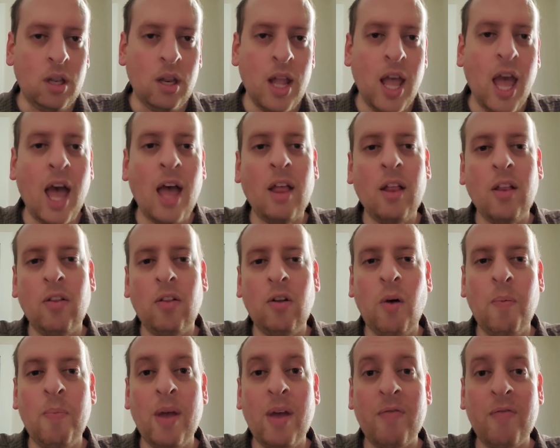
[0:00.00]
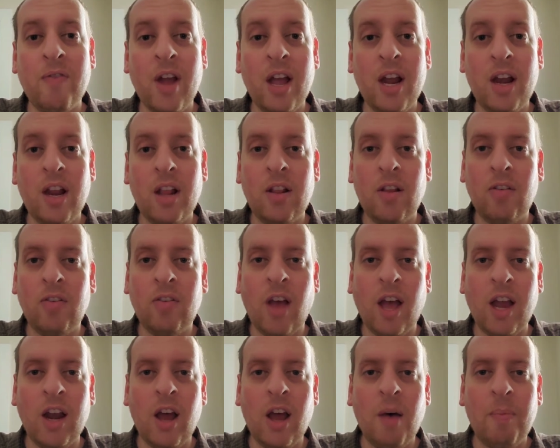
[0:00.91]
yeah, don't be afraid to
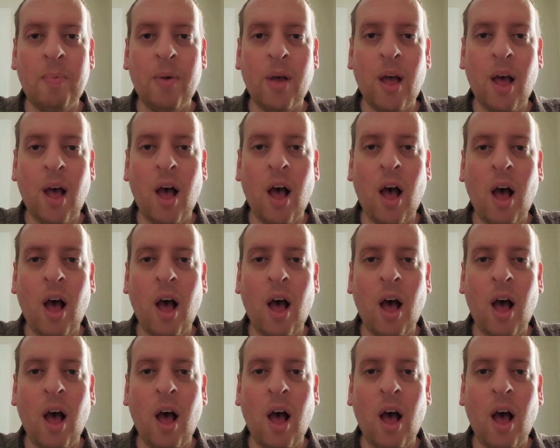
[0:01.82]
sign up.